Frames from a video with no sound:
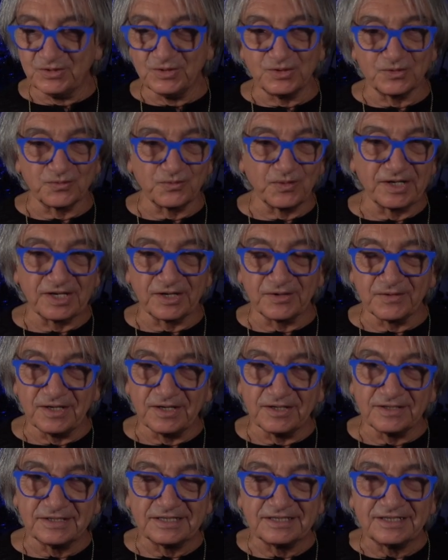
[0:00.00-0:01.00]
you know, running
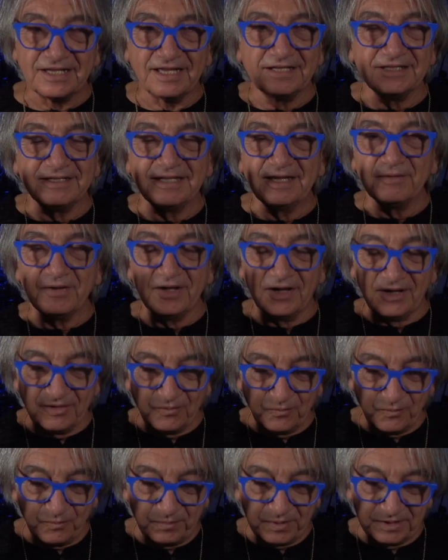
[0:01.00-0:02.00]
around and and
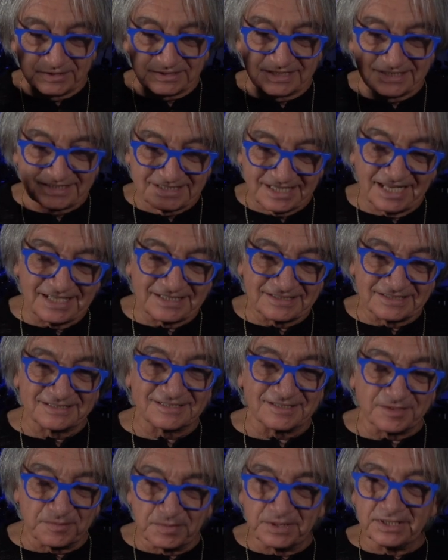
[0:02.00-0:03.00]
but the day that
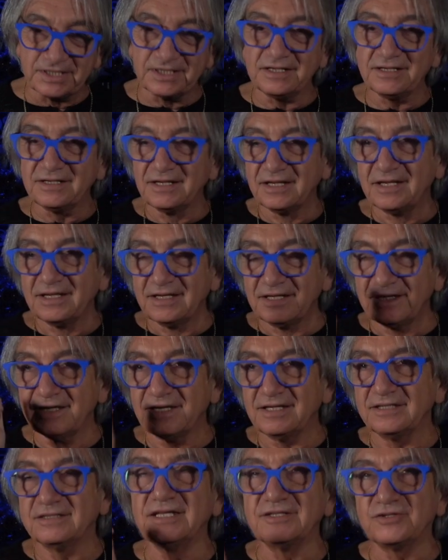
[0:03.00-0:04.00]
somebody
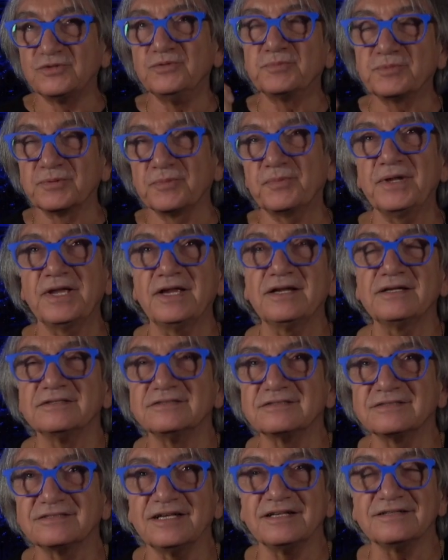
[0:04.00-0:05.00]
eh, that you prepare
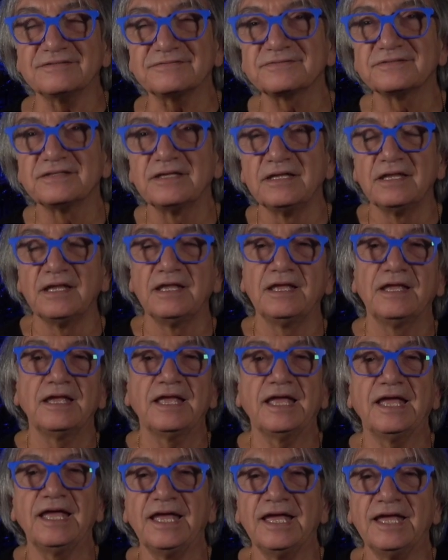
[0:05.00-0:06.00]
yourself
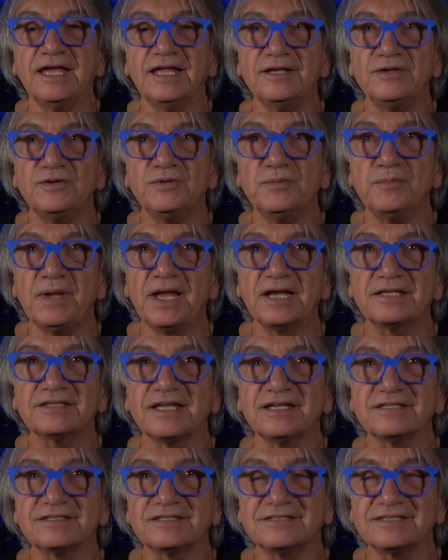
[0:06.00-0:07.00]
and mm-hmm. you make
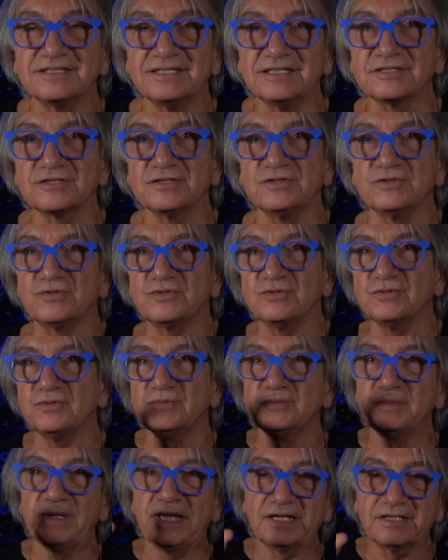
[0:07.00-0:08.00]
that decision to
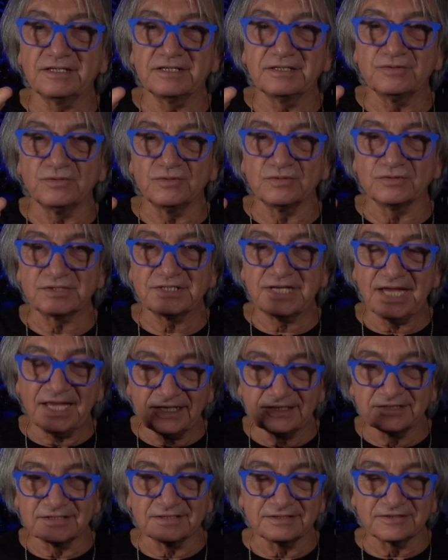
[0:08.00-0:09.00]
make those
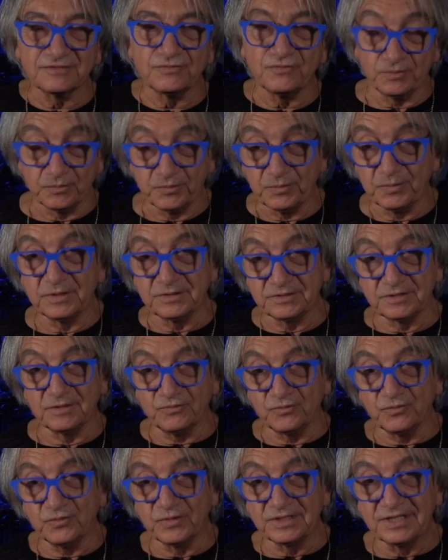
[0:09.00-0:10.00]
changes but
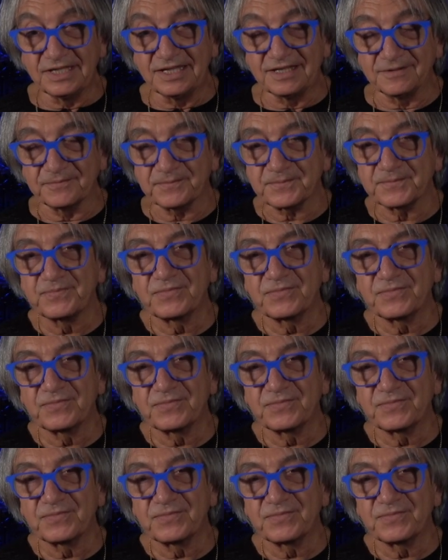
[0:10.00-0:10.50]
within.